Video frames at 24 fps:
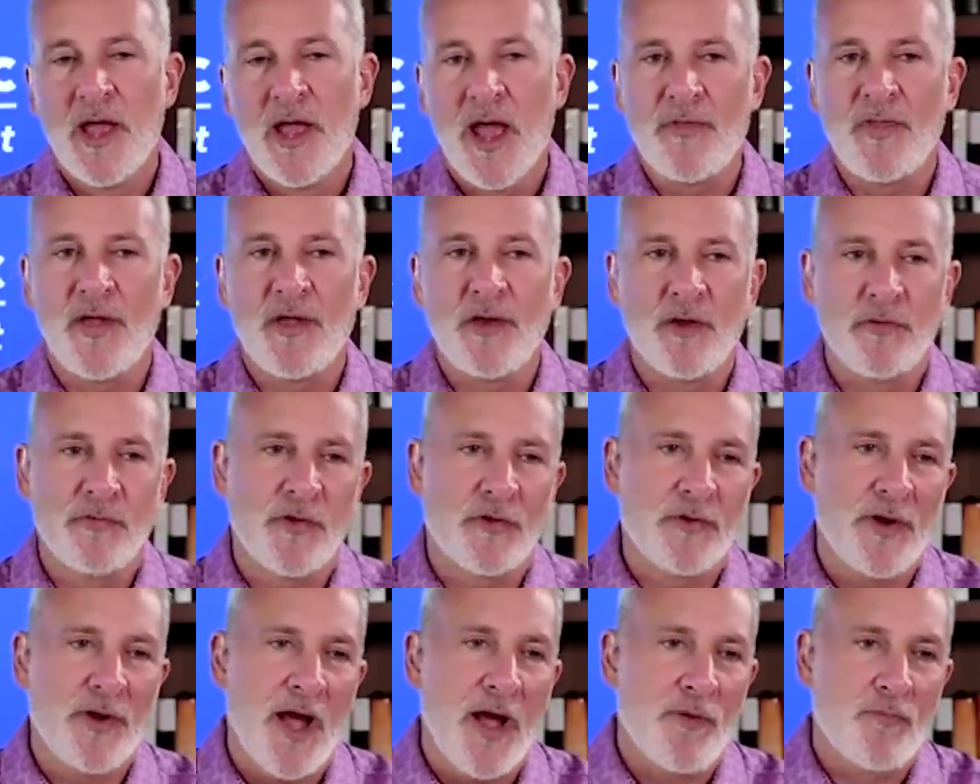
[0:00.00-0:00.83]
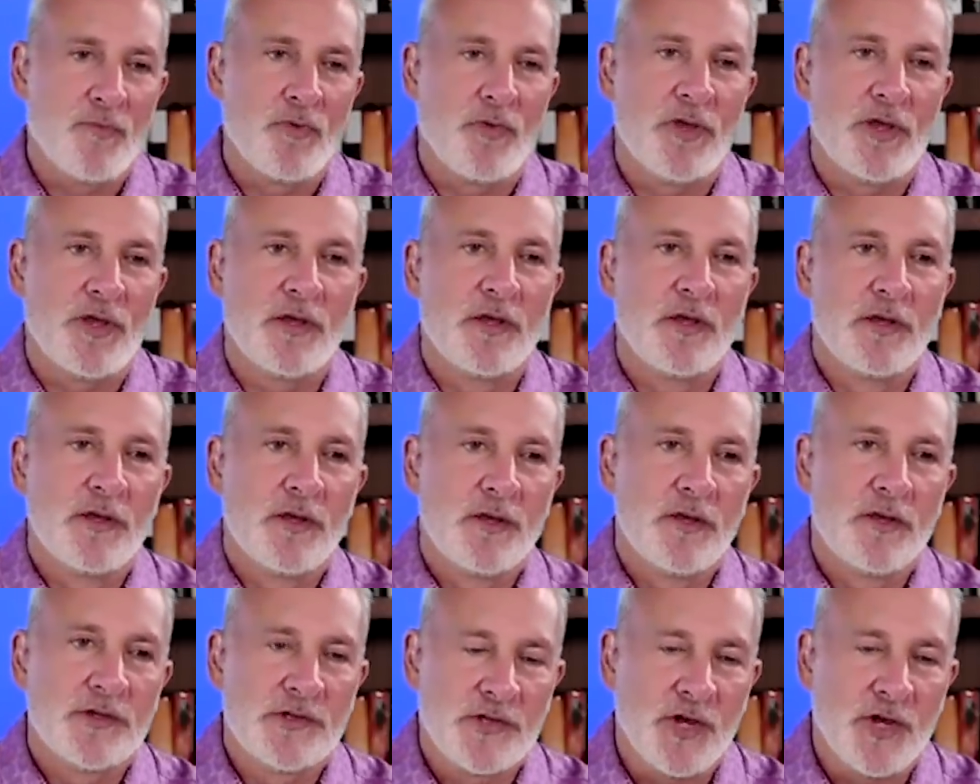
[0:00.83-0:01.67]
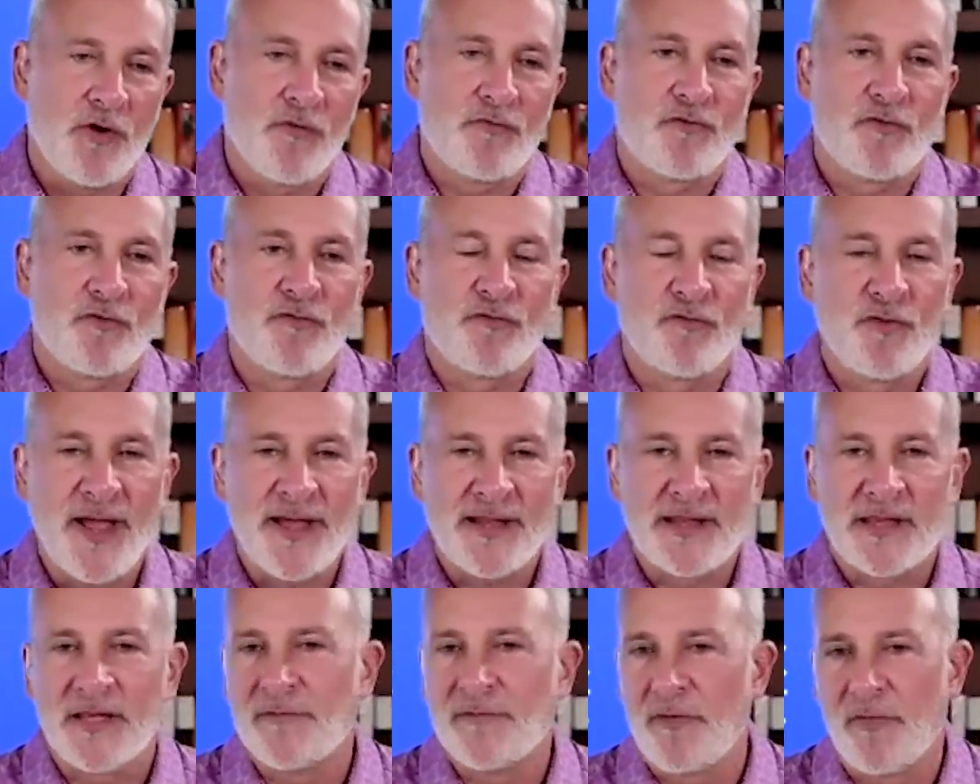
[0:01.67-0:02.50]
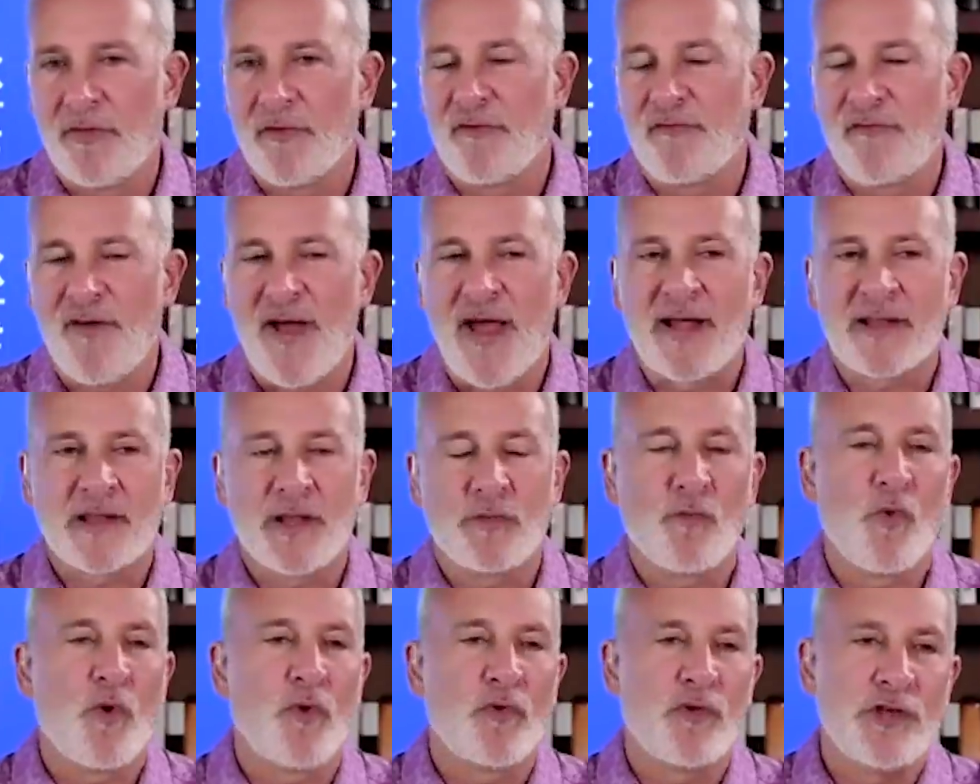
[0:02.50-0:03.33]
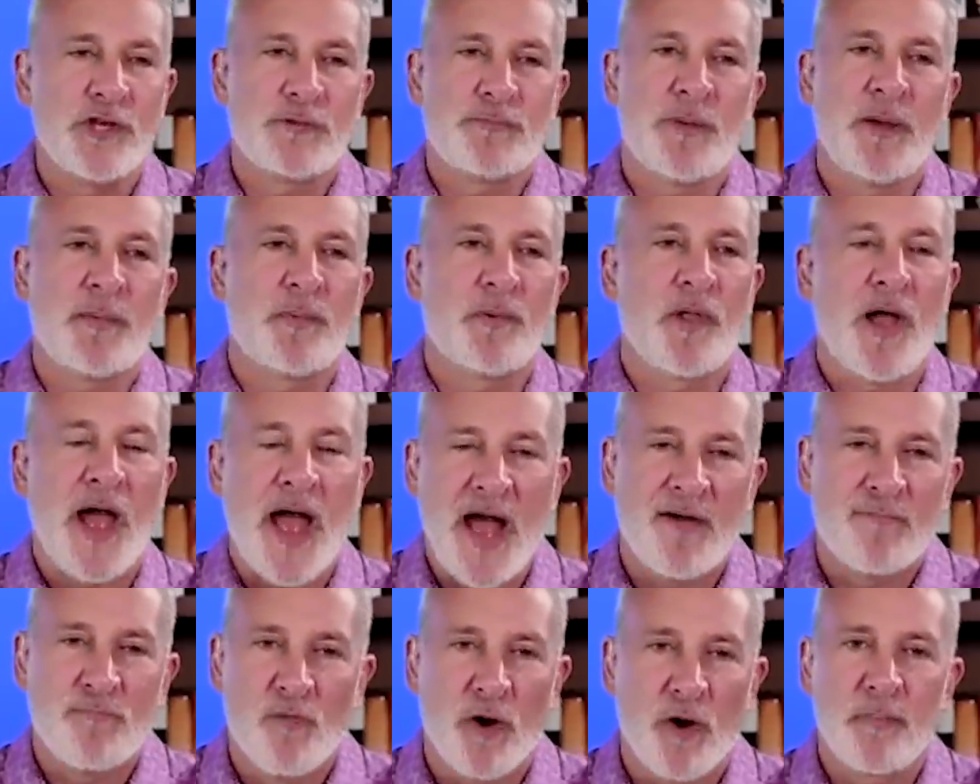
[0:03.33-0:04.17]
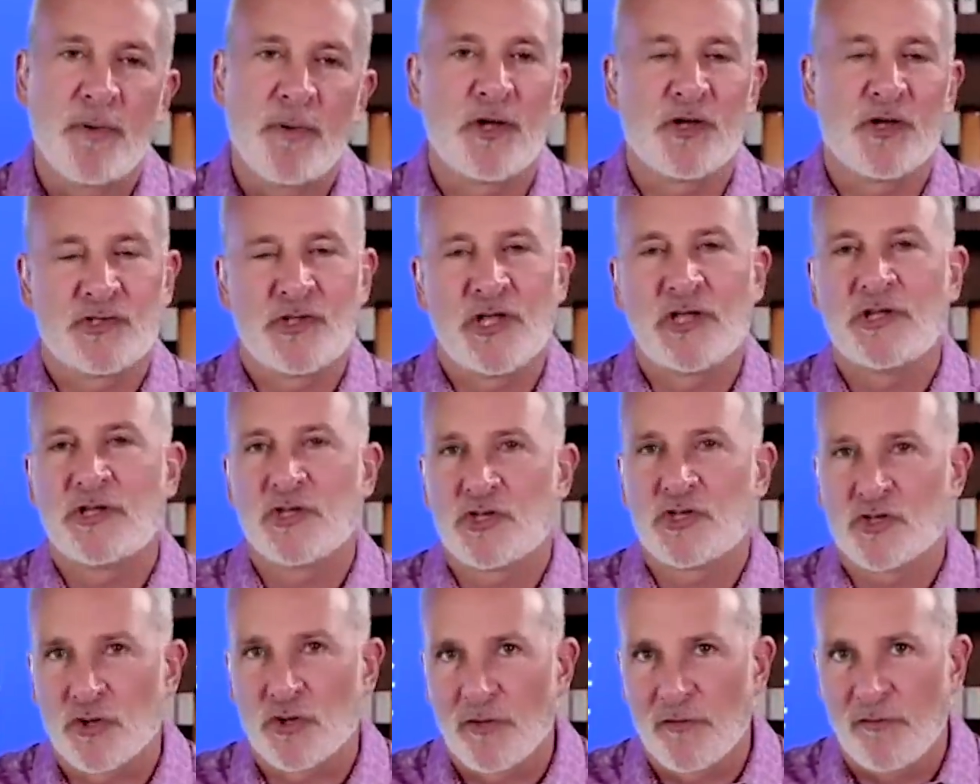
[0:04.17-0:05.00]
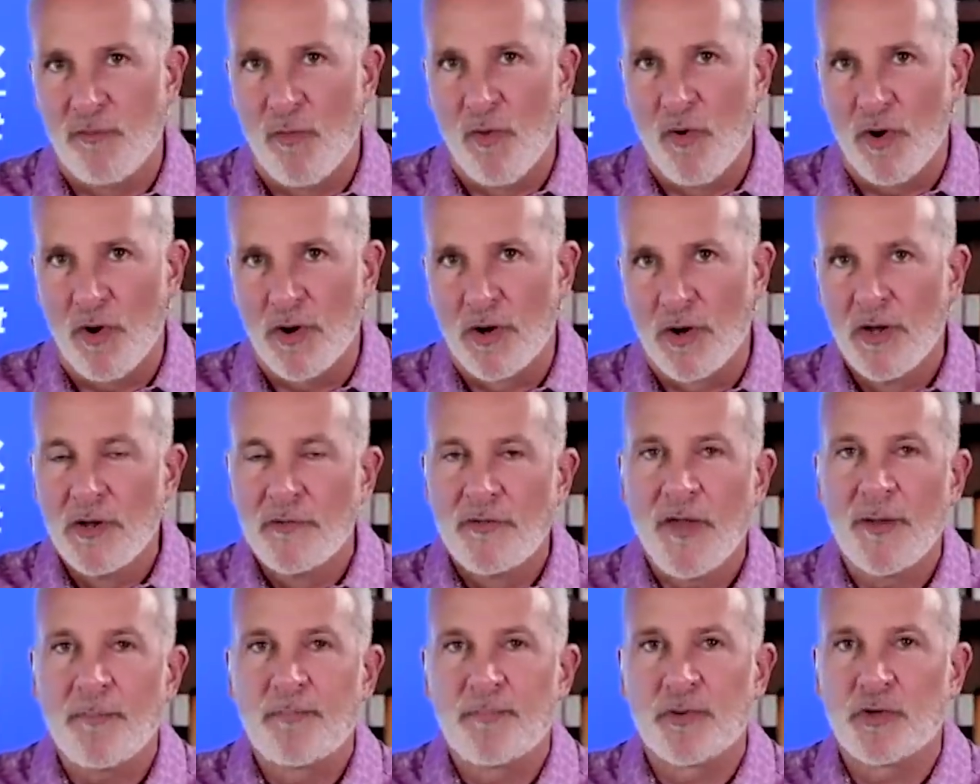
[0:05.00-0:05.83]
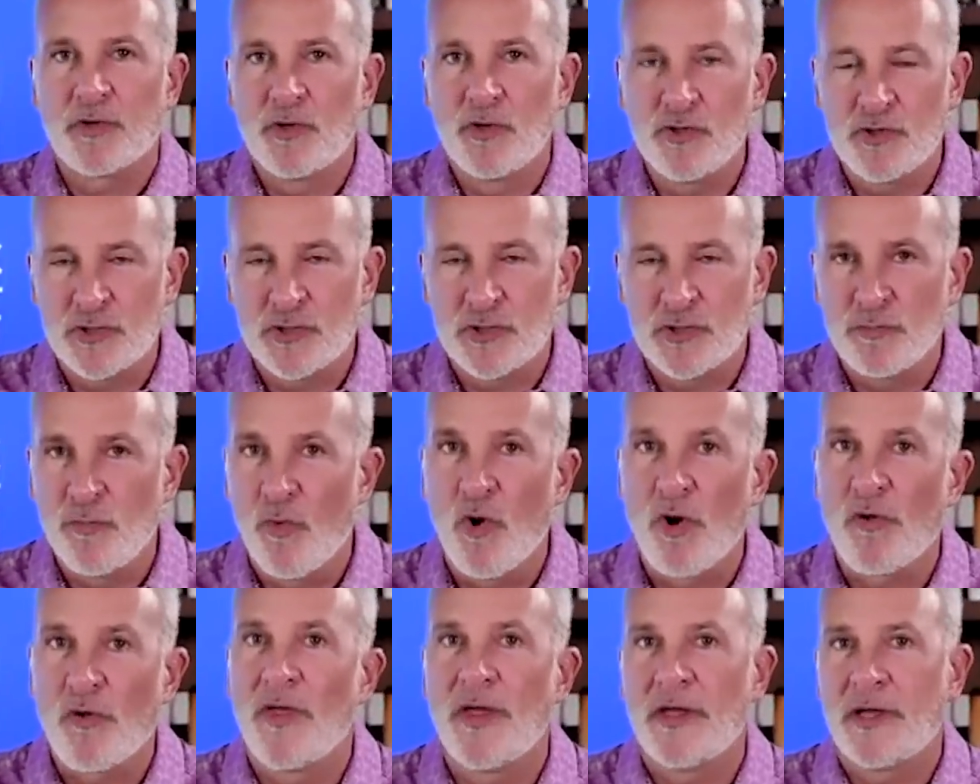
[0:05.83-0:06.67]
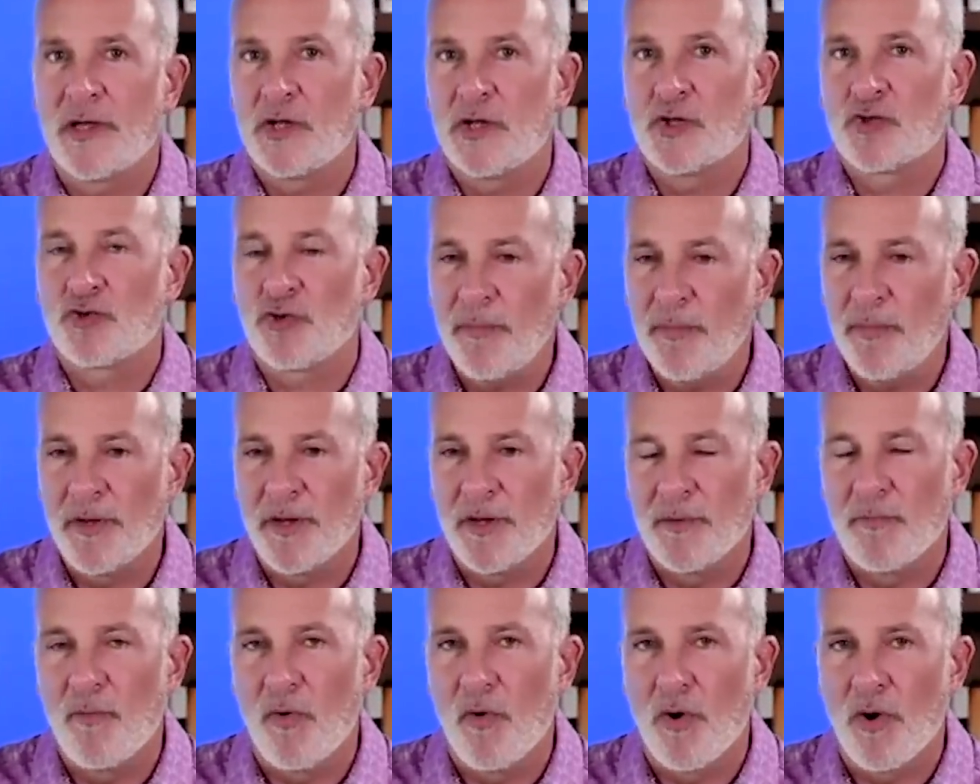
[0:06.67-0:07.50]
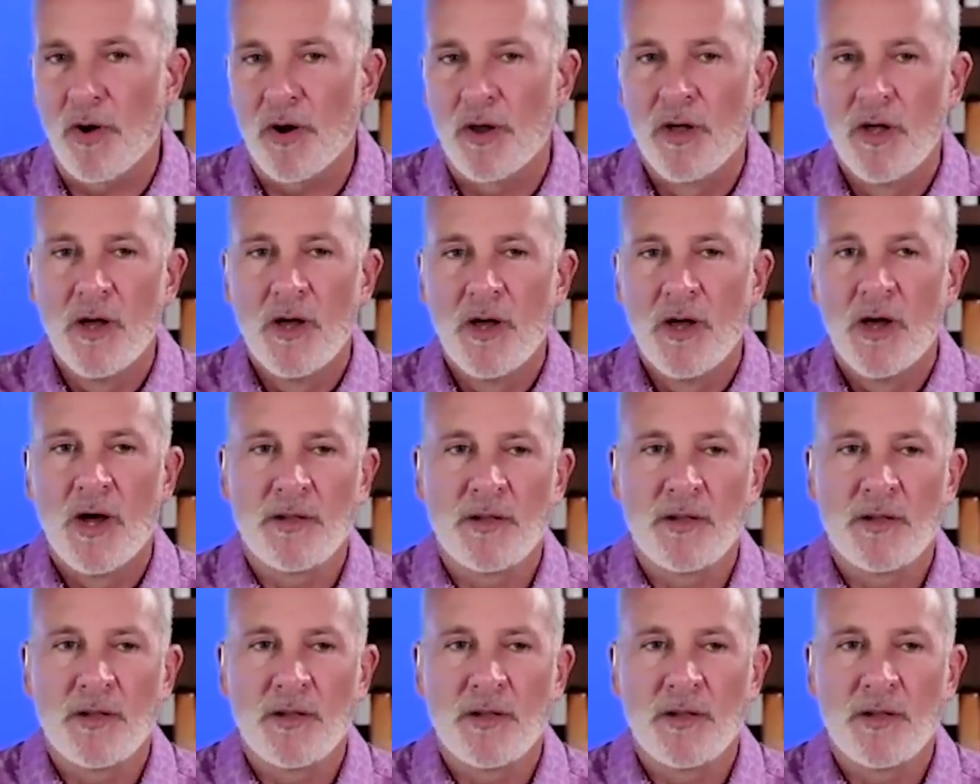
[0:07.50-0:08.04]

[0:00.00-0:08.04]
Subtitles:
And they're not really self-reflective of the fact that, well, these people have more because they deserve more. They produced more. They contributed more.